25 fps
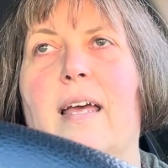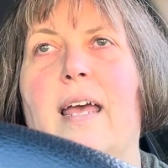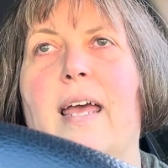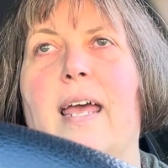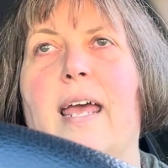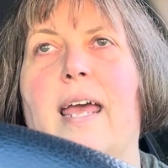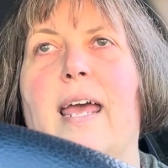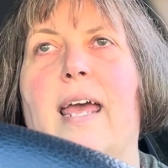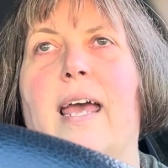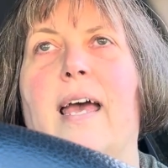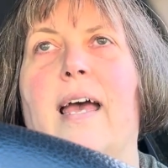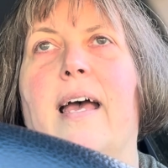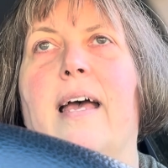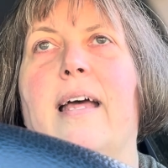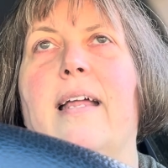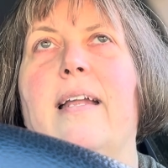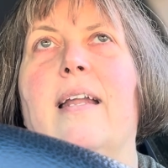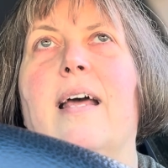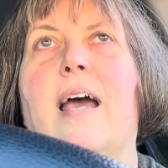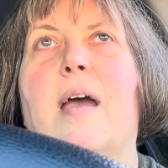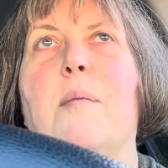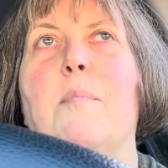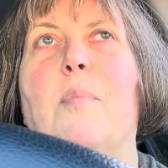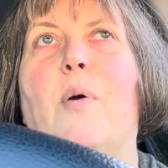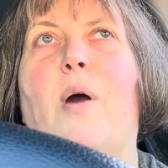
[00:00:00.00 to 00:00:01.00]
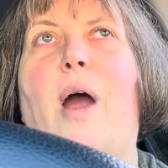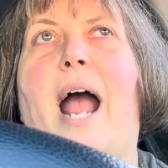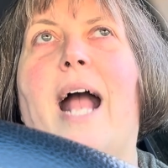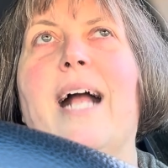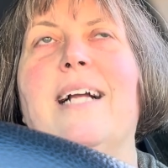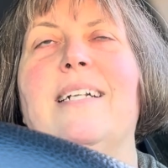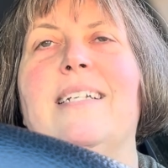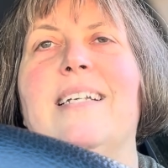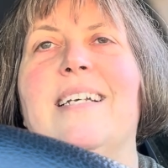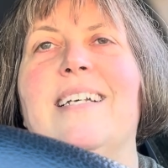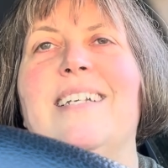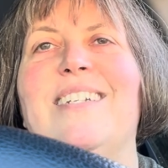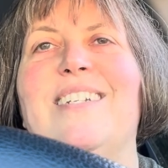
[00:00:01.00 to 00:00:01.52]
and I
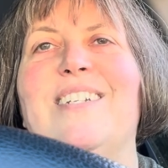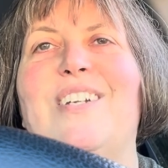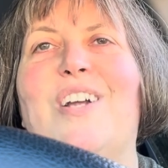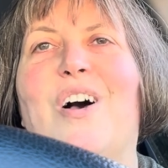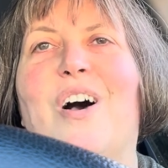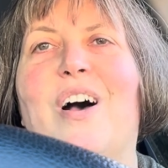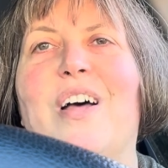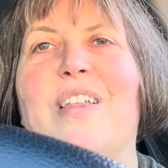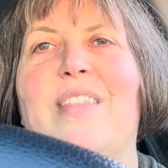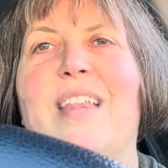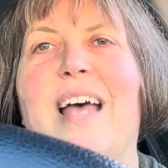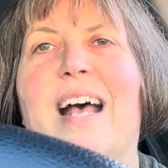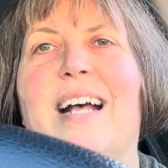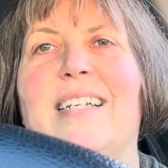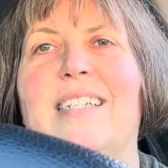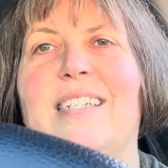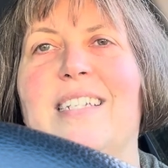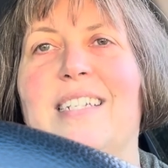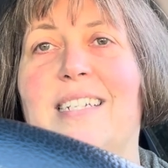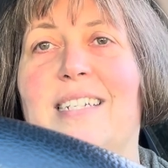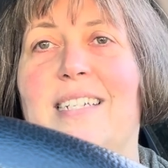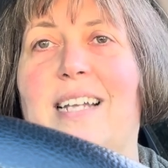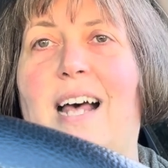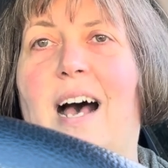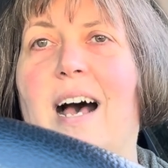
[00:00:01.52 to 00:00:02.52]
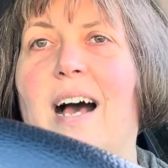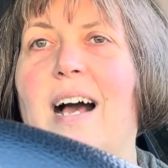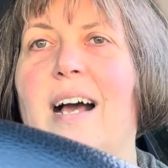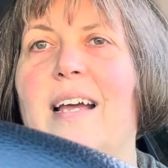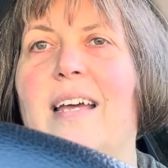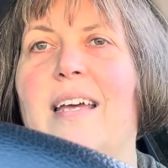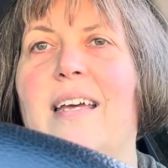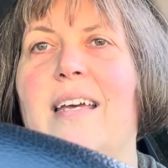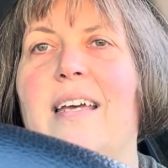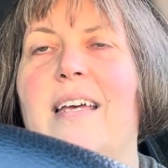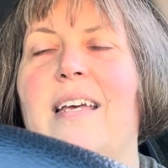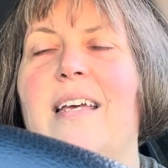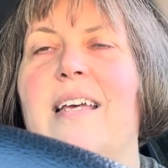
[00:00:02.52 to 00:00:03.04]
practiced on that sock